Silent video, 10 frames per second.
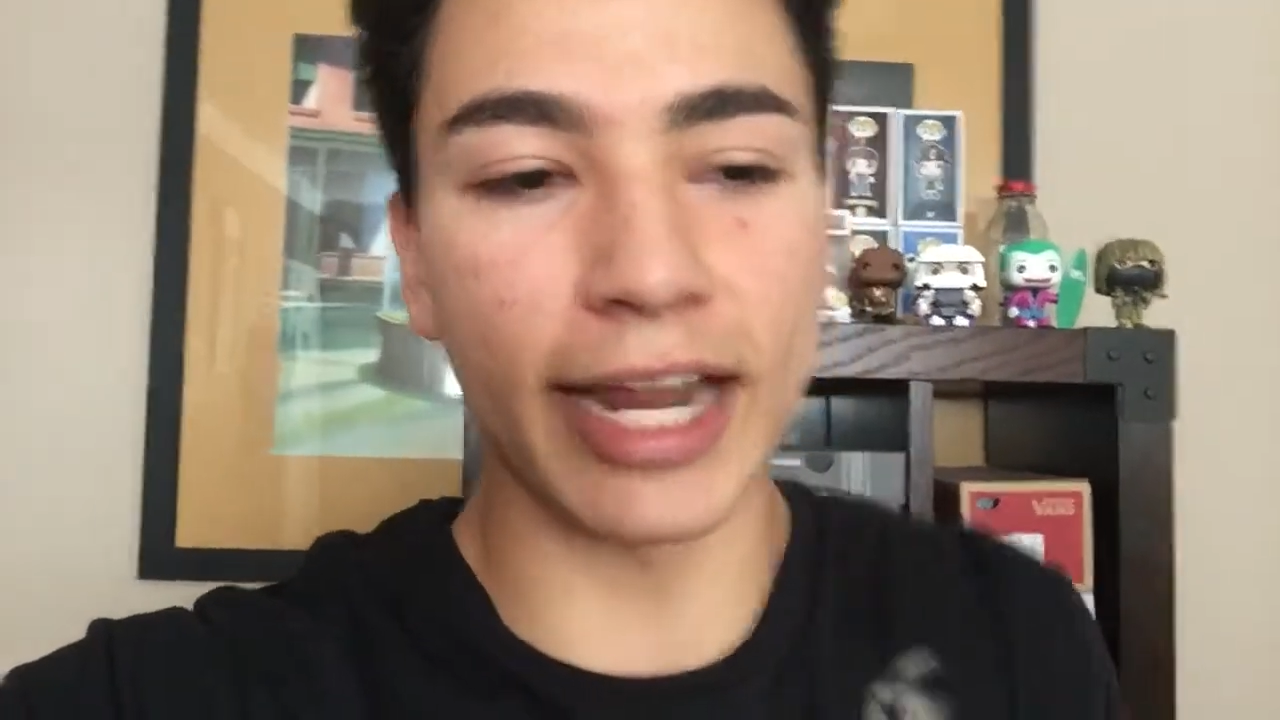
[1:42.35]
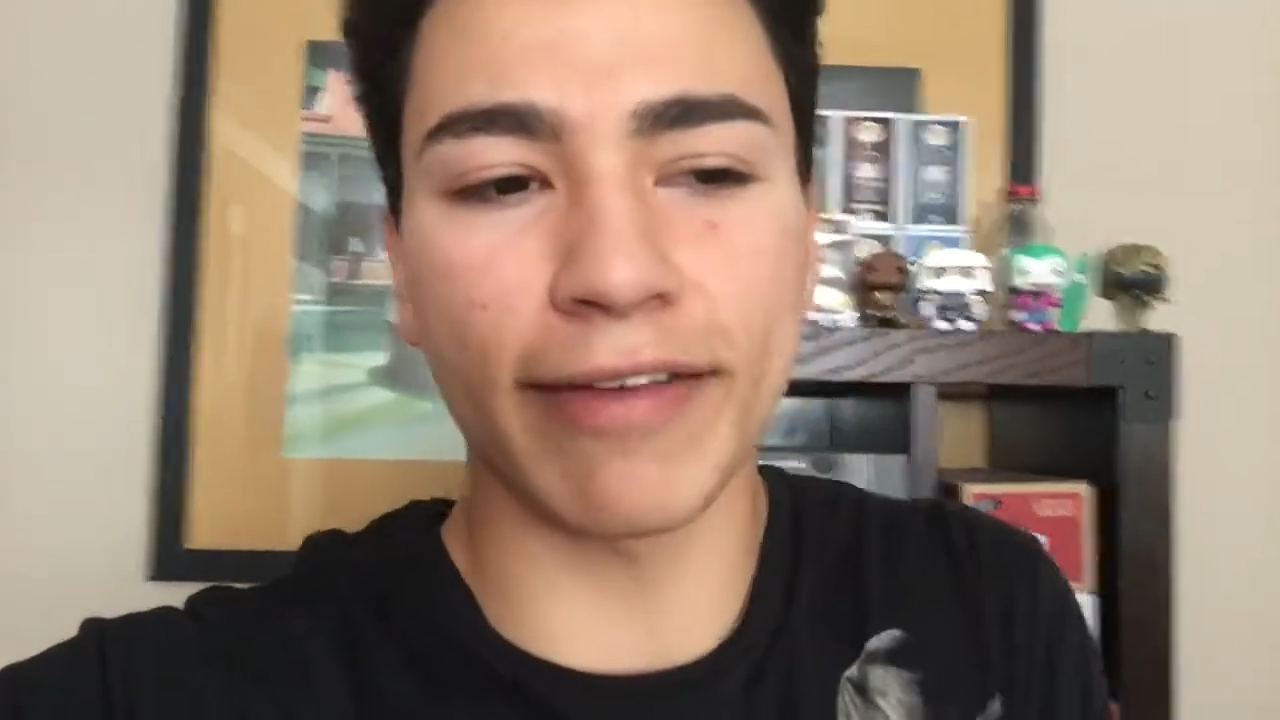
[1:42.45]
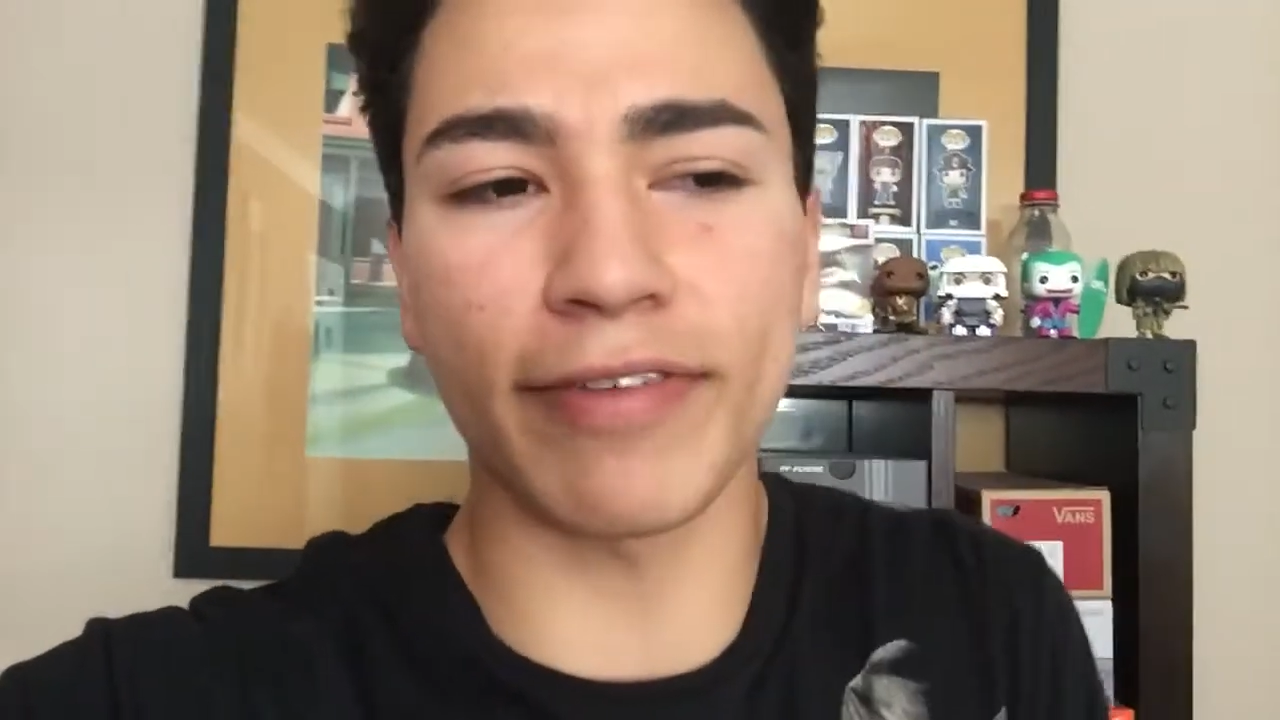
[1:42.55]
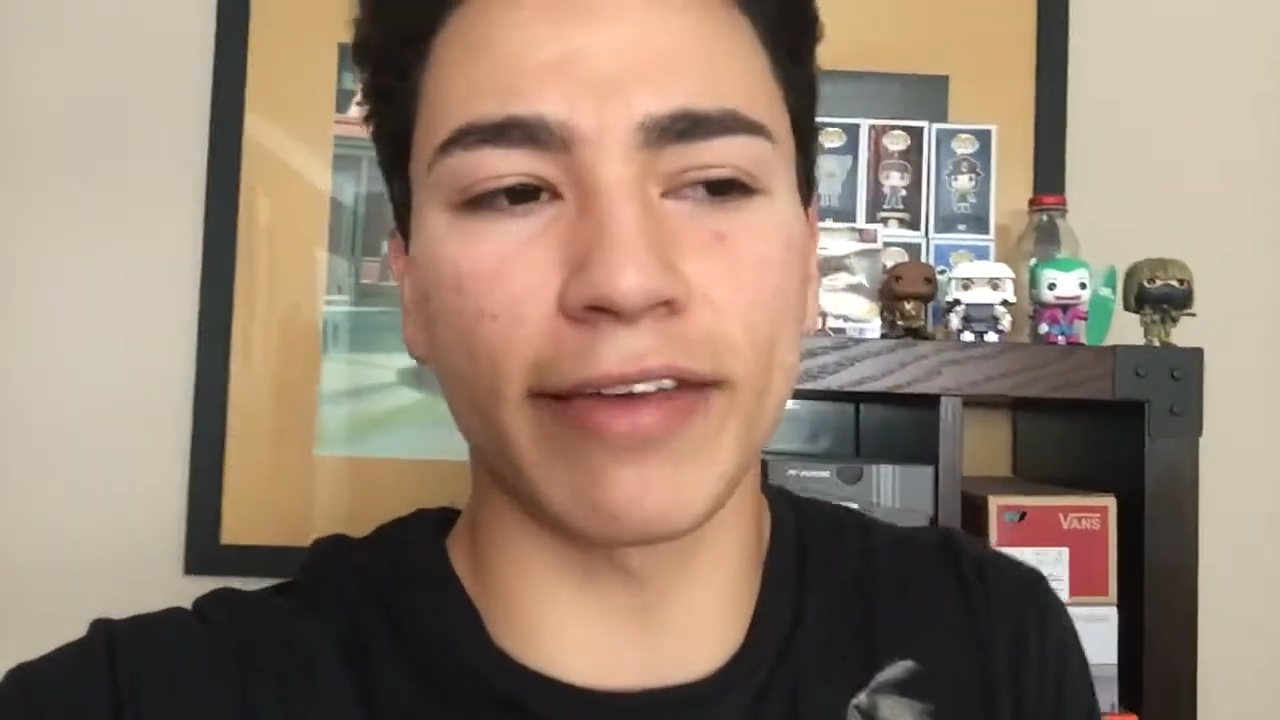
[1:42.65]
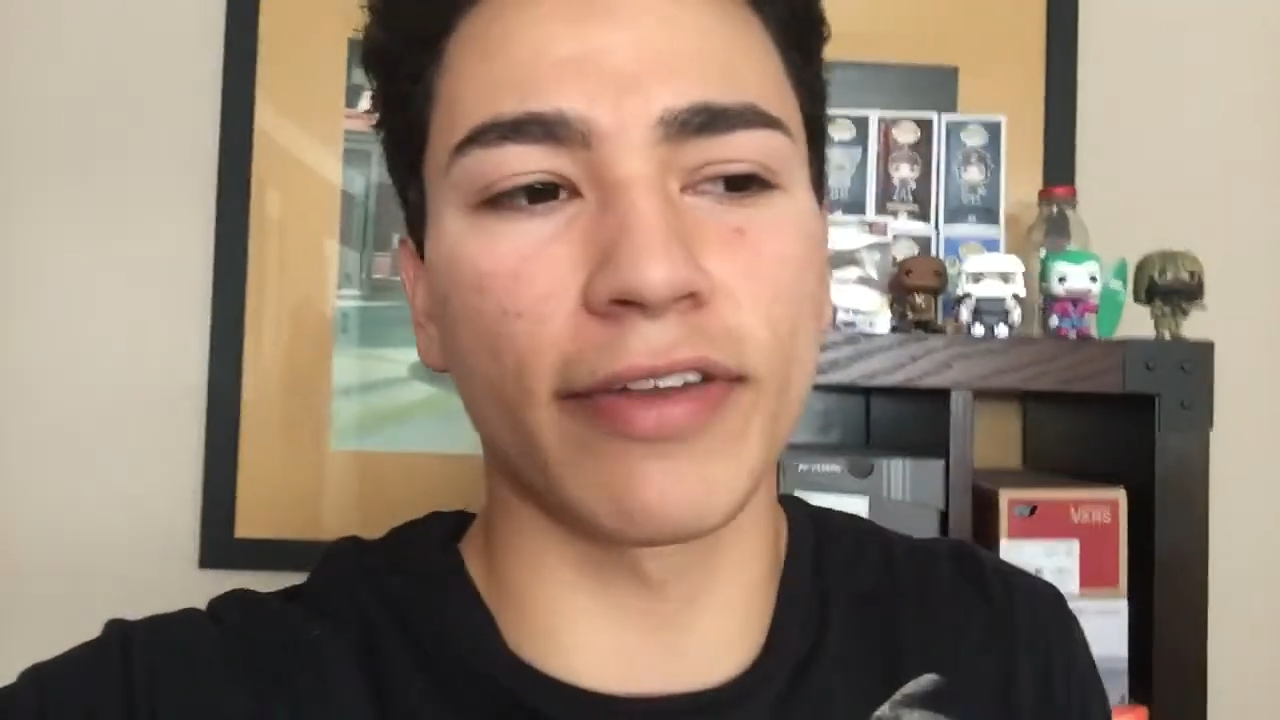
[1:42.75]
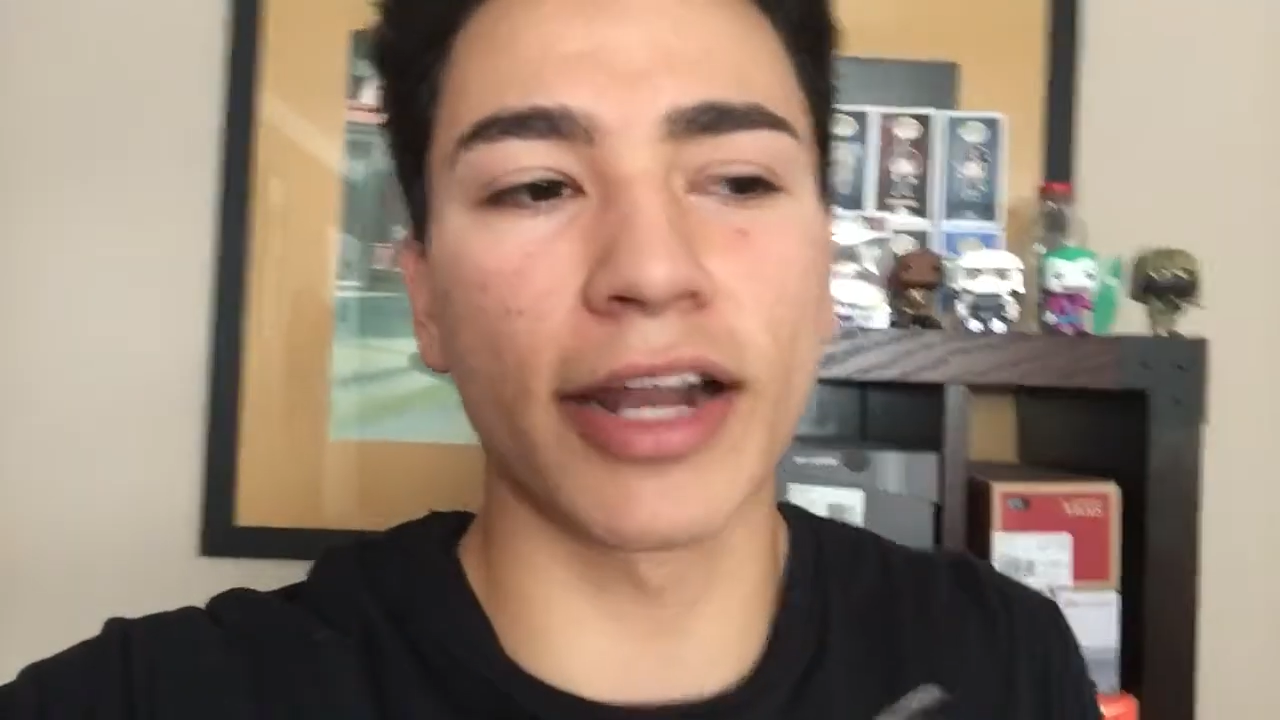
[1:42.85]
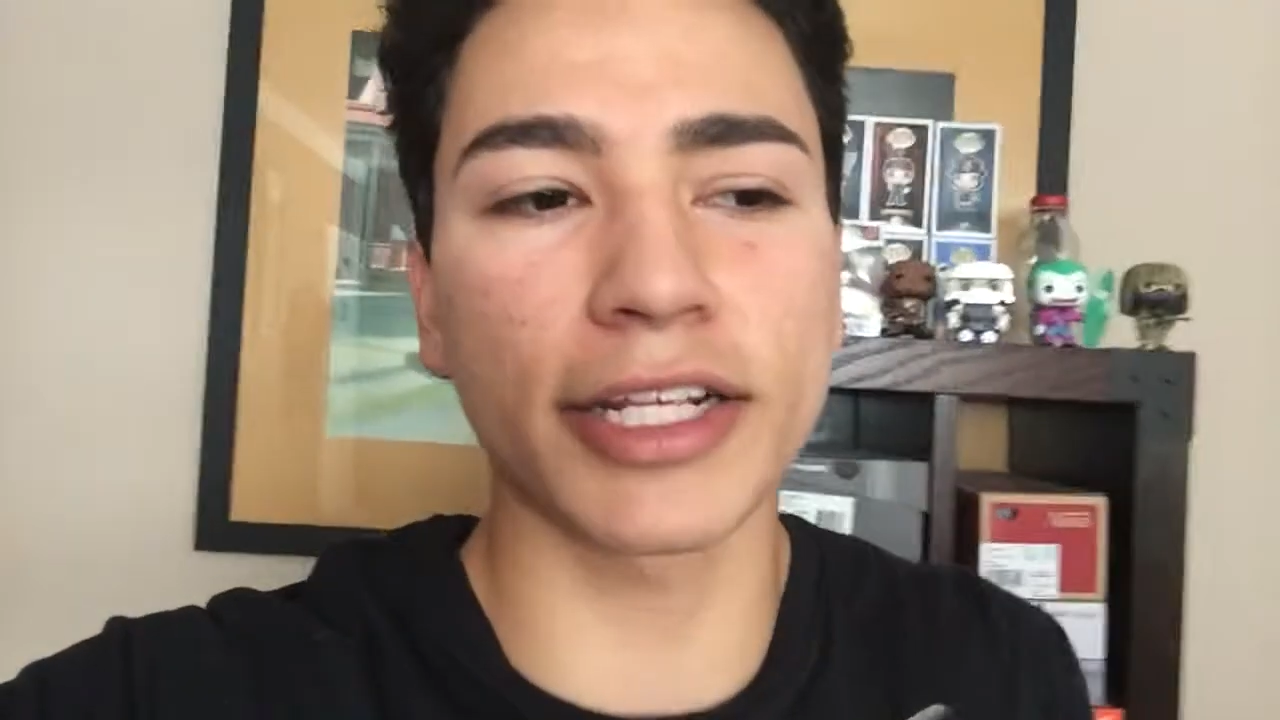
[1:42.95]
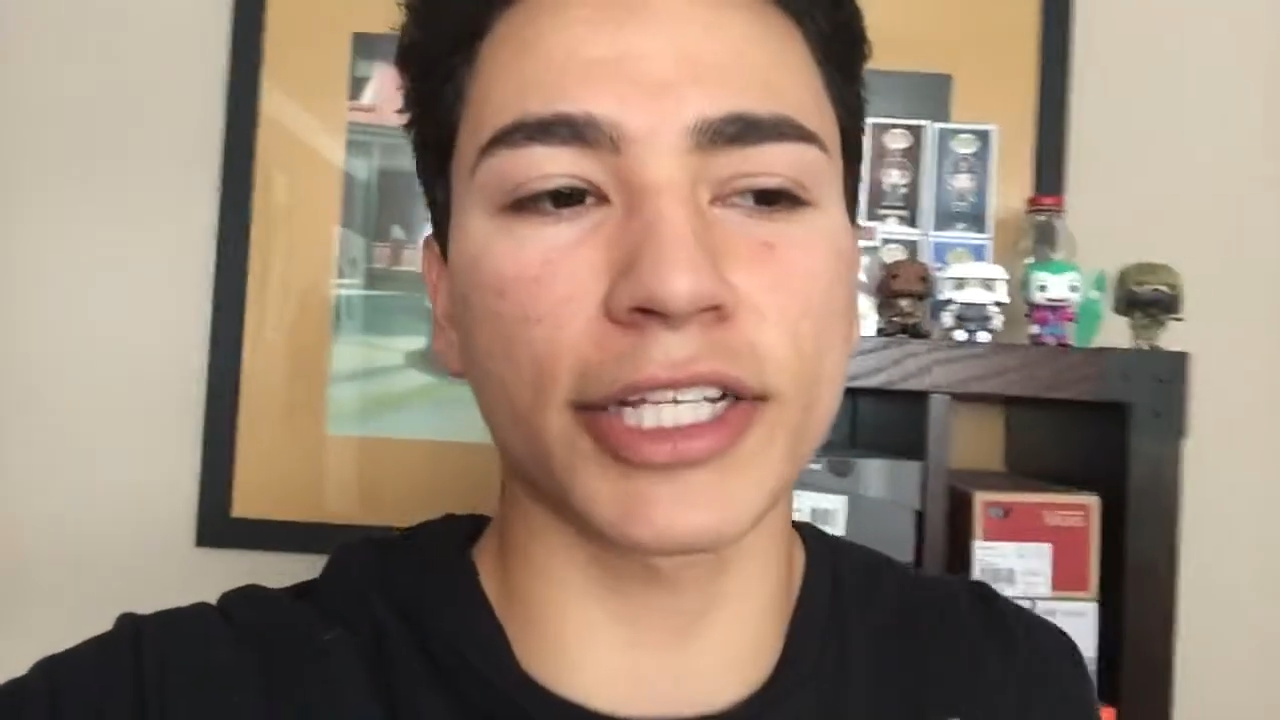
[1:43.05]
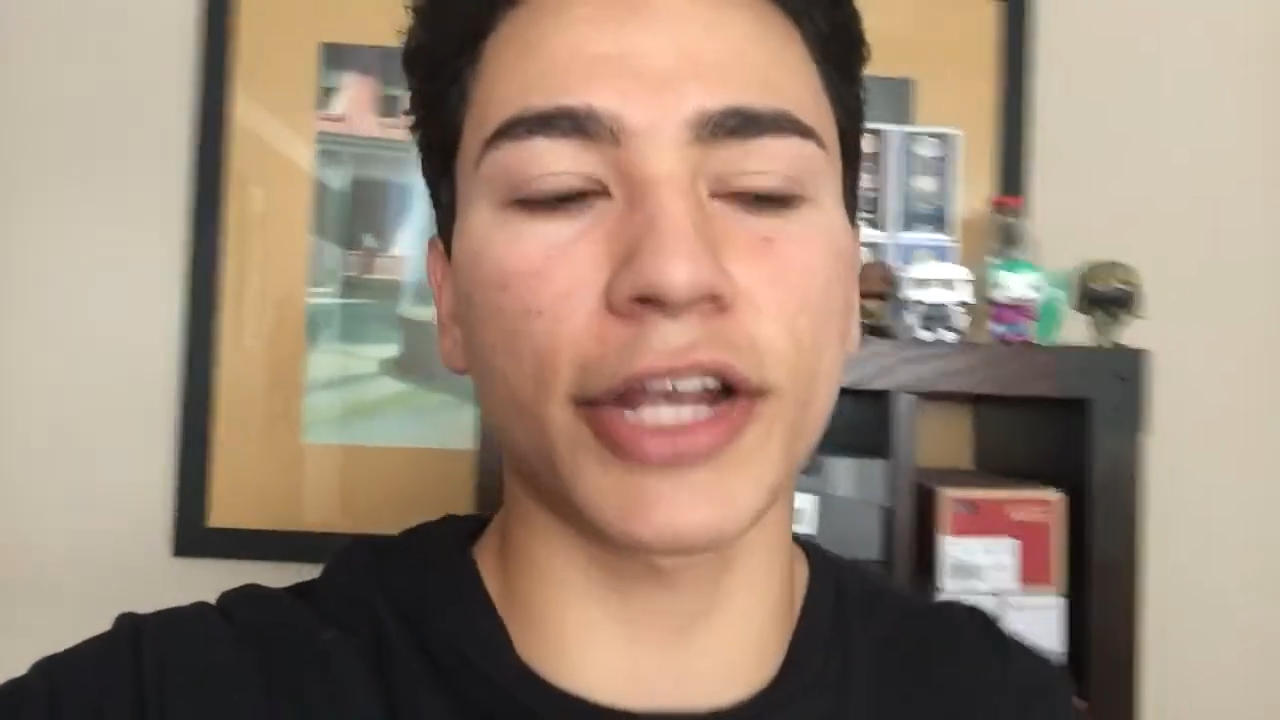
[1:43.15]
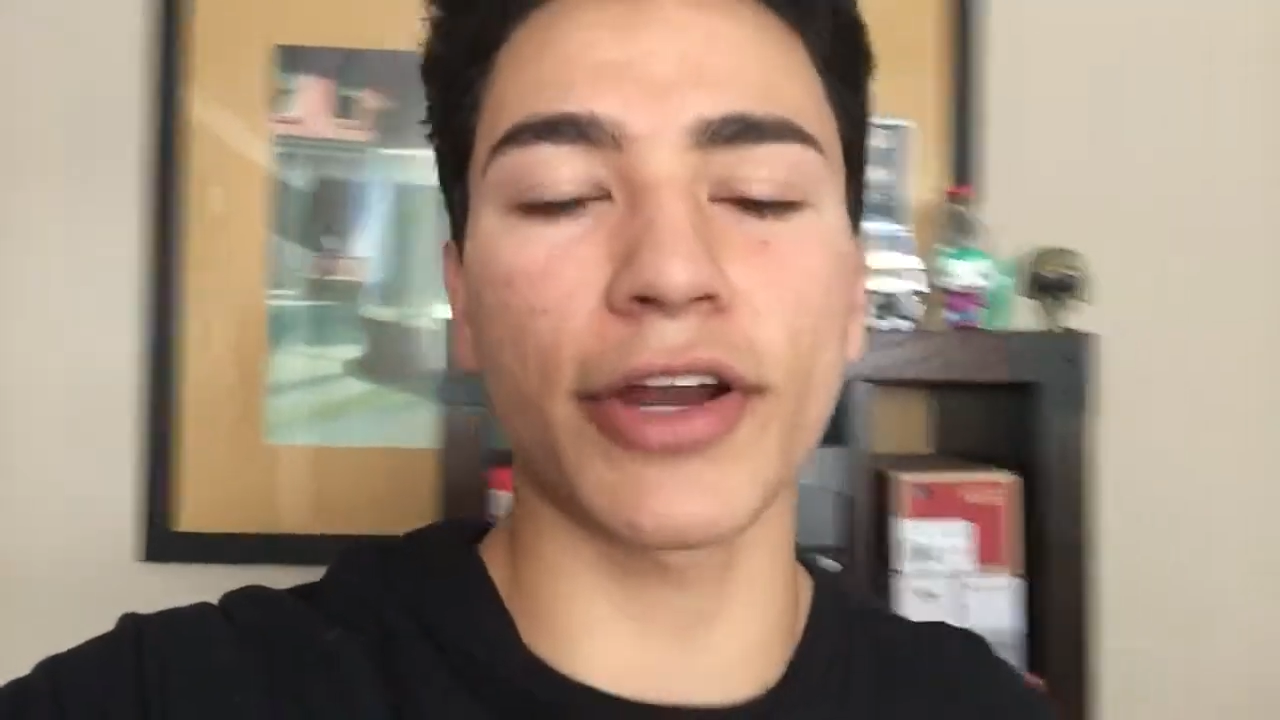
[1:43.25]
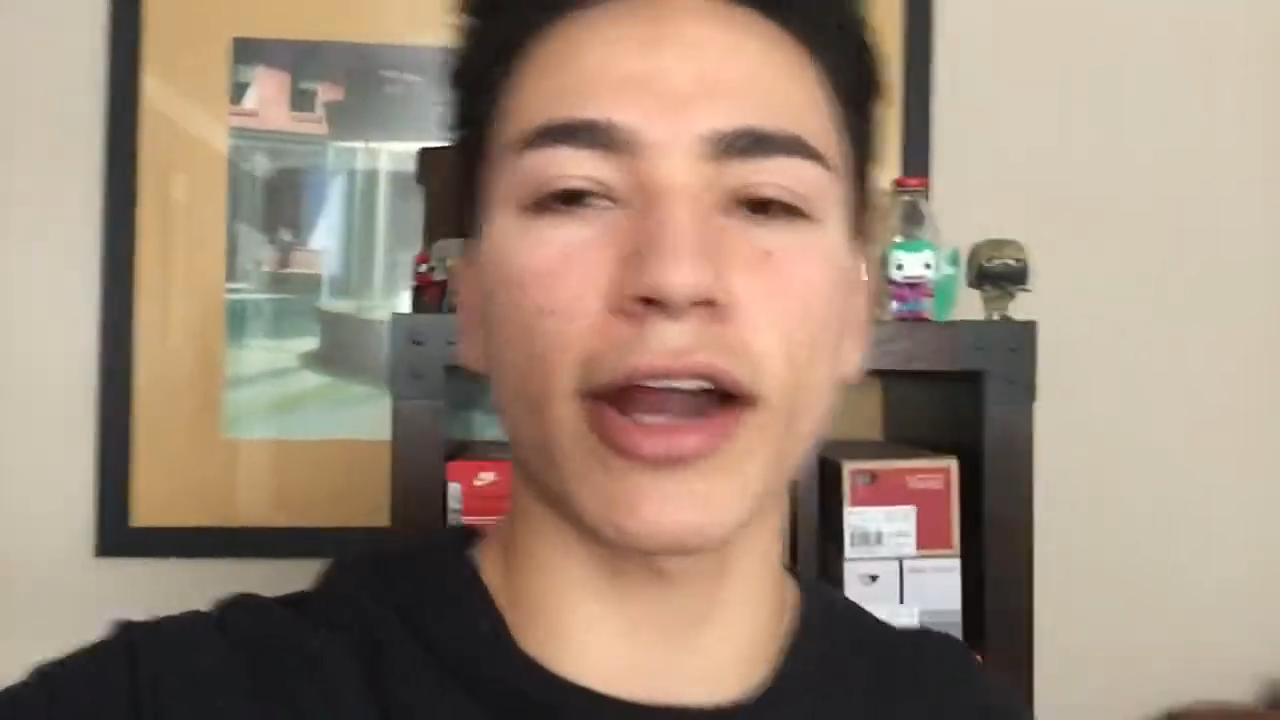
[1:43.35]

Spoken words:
If none of the security